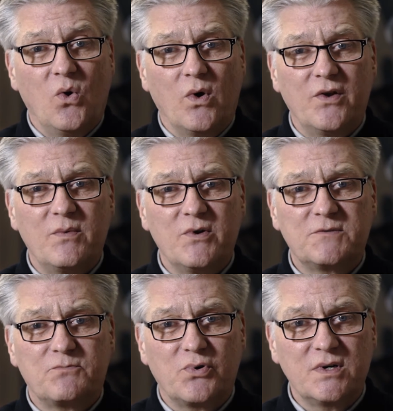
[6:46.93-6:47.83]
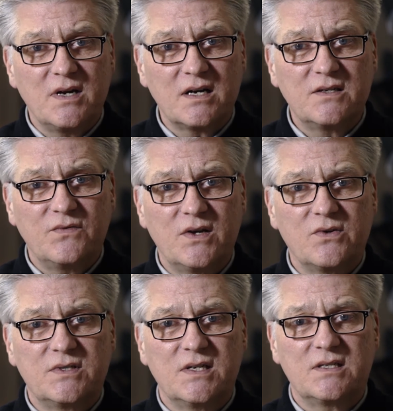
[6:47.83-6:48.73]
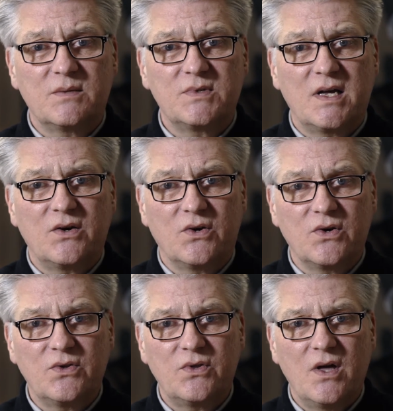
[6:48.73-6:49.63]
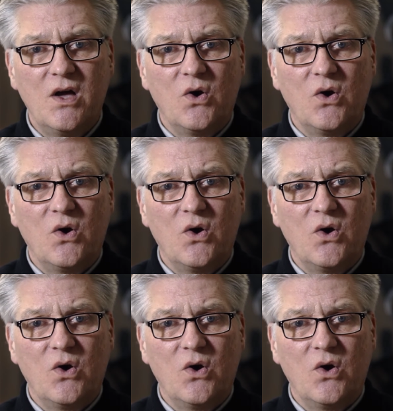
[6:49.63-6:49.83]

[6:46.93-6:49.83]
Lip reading: One of the most productive ecosystems on Earth,